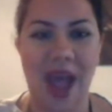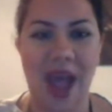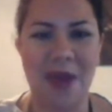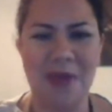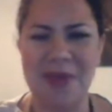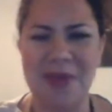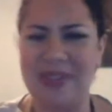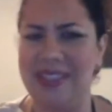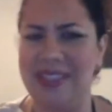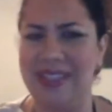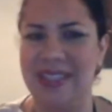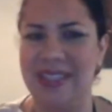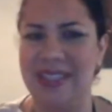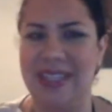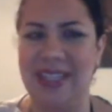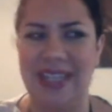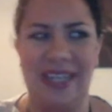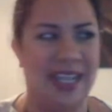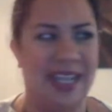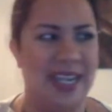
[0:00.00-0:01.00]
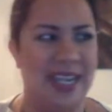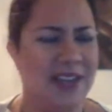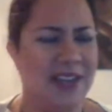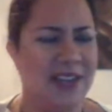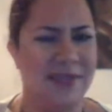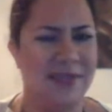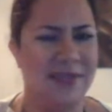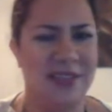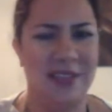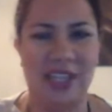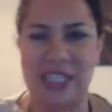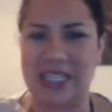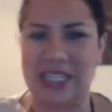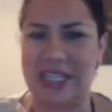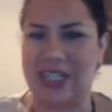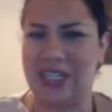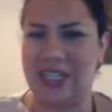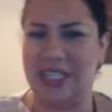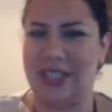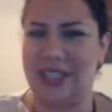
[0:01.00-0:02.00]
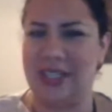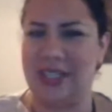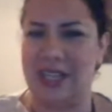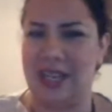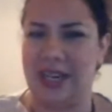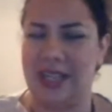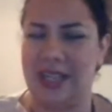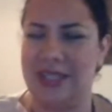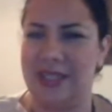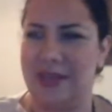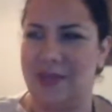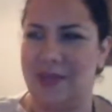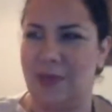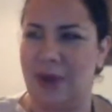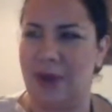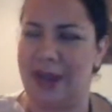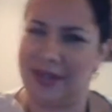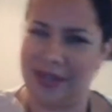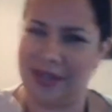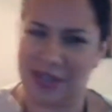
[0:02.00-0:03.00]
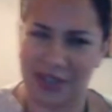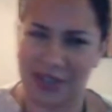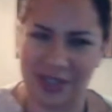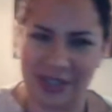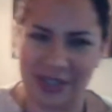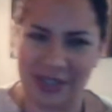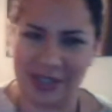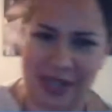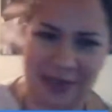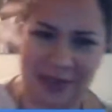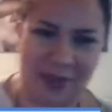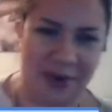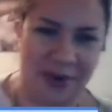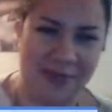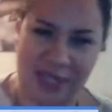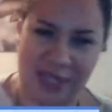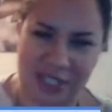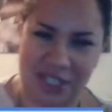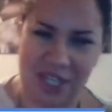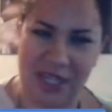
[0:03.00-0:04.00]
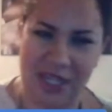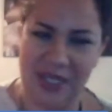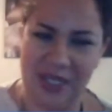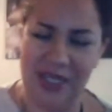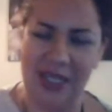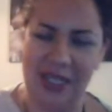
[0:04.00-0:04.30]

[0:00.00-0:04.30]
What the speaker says: I was kind of looked at her, and I said, wait, did you just say permission?